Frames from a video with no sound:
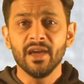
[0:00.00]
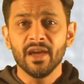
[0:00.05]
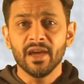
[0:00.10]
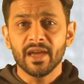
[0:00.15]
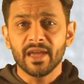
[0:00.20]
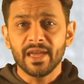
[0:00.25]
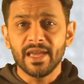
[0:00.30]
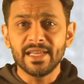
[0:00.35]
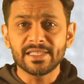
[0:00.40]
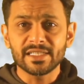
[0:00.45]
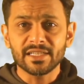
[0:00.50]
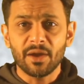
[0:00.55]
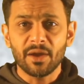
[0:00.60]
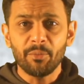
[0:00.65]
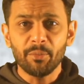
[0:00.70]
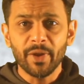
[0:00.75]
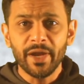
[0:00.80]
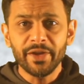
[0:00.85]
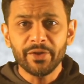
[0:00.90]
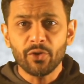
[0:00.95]
Is
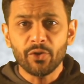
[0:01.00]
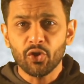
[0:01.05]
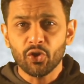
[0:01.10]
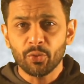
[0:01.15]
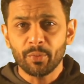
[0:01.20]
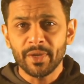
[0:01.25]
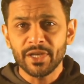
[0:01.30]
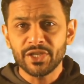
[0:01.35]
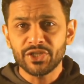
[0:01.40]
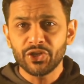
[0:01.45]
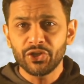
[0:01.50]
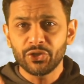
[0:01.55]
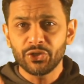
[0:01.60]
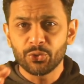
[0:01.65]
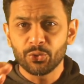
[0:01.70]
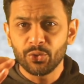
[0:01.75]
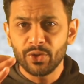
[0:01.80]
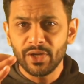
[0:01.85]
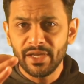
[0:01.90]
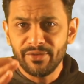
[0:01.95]
complete automation
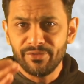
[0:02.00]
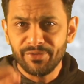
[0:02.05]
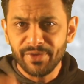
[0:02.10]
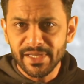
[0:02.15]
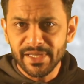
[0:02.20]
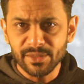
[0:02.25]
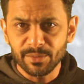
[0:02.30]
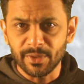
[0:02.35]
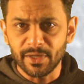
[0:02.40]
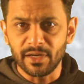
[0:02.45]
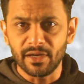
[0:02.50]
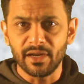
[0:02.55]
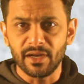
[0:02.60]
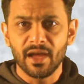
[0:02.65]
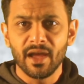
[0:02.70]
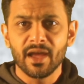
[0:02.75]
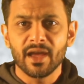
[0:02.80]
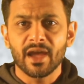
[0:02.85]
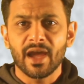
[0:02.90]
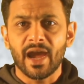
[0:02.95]
truly feasible?
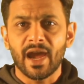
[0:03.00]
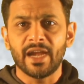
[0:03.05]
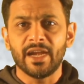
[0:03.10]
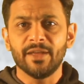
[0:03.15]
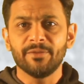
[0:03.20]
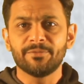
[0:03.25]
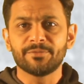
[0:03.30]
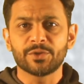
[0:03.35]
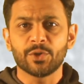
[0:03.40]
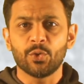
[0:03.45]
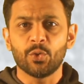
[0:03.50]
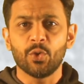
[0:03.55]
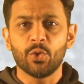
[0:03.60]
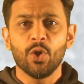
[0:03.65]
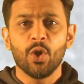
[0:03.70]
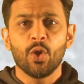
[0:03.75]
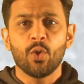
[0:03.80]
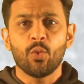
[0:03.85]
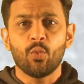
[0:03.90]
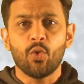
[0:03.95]
And if so,
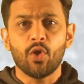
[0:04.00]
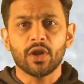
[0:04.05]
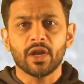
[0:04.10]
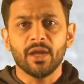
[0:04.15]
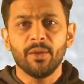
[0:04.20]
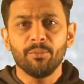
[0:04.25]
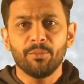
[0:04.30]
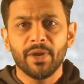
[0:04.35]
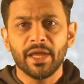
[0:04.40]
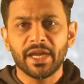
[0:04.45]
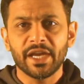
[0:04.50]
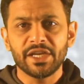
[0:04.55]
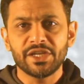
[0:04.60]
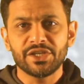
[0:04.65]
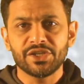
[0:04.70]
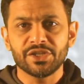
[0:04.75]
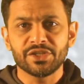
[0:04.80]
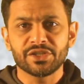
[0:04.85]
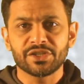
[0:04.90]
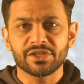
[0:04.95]
what
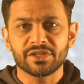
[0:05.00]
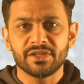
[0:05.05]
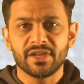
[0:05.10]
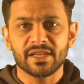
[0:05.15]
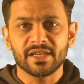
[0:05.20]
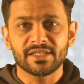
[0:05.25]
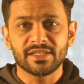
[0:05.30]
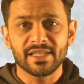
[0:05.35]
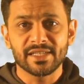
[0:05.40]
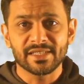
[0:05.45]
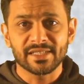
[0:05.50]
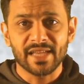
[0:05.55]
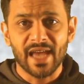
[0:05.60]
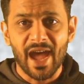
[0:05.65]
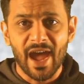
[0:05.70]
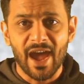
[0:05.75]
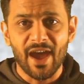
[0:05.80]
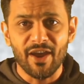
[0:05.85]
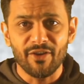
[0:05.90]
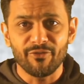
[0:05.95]
implications does this
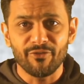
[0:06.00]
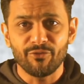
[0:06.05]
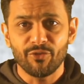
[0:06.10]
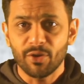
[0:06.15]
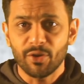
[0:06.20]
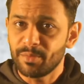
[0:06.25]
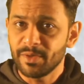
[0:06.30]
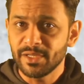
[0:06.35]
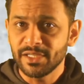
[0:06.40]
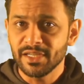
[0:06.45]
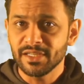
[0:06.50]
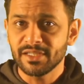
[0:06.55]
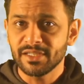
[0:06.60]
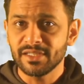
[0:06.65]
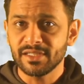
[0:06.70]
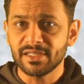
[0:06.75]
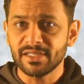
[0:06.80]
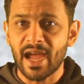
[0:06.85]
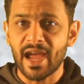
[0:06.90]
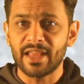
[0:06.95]
have for
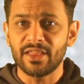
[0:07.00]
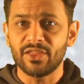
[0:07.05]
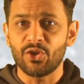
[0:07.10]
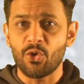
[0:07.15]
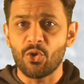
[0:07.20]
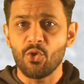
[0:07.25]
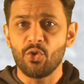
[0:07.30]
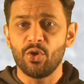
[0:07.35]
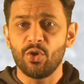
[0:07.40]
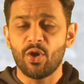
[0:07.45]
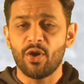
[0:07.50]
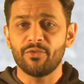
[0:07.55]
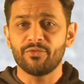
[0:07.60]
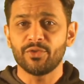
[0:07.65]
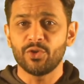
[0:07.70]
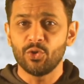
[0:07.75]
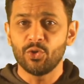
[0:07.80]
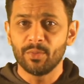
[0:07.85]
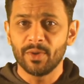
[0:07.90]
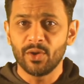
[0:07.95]
businesses and the role of
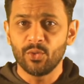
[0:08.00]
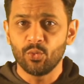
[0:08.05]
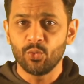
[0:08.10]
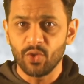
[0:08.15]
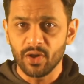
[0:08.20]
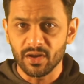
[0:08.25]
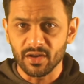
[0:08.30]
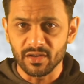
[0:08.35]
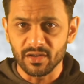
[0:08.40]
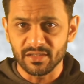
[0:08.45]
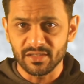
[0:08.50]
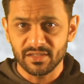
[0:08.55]
human workers?